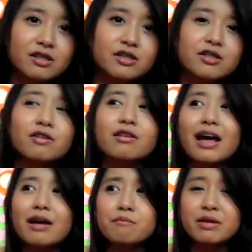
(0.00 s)
So
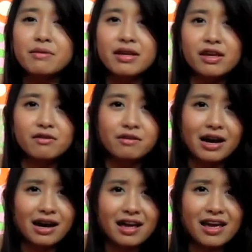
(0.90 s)
like maybe if
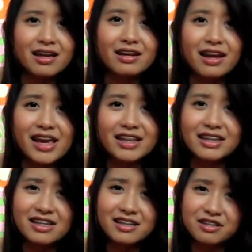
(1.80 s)
you're
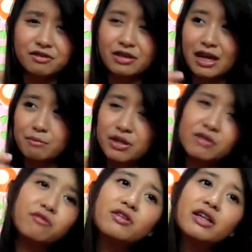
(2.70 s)
18 years old like
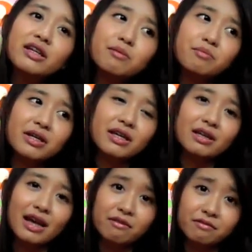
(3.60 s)
me, wouldn't it
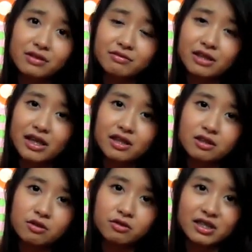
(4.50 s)
be like worth it
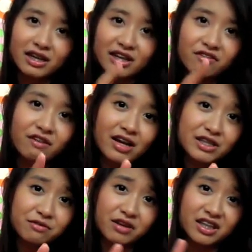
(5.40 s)
to
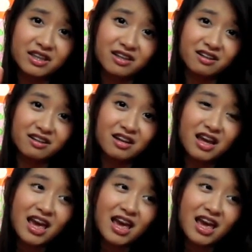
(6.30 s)
sacrifice 1 year